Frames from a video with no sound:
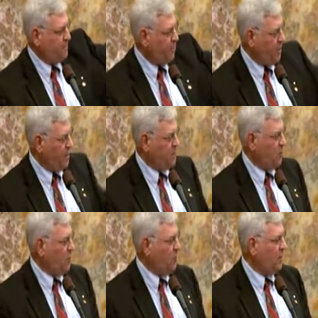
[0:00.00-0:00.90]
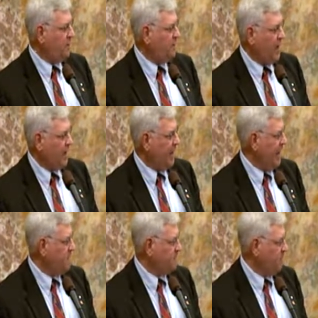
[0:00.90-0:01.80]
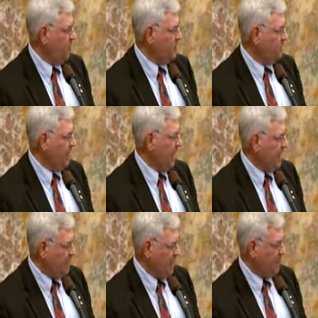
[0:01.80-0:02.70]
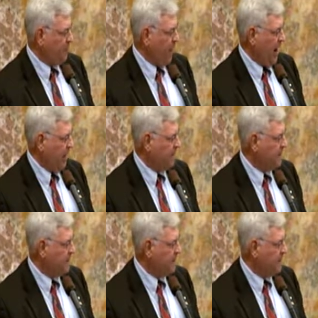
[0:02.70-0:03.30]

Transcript: put into a defined contribution plan. Give me a break.